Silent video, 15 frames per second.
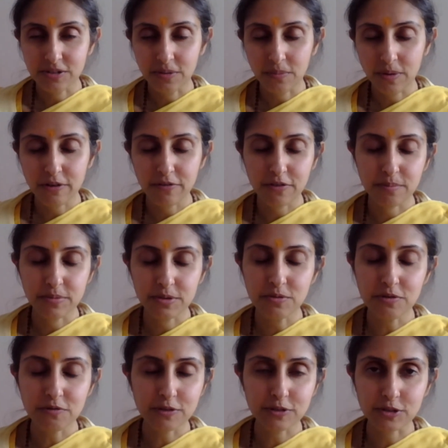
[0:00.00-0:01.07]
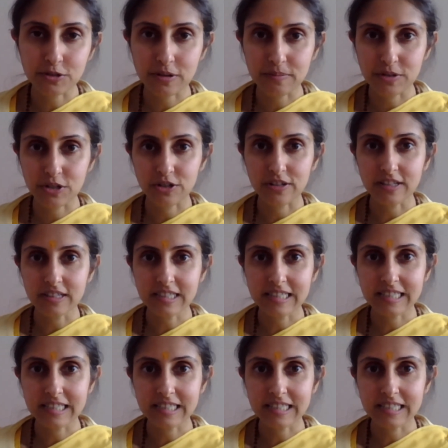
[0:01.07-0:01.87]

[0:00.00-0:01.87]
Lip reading: one of our beautiful scriptures.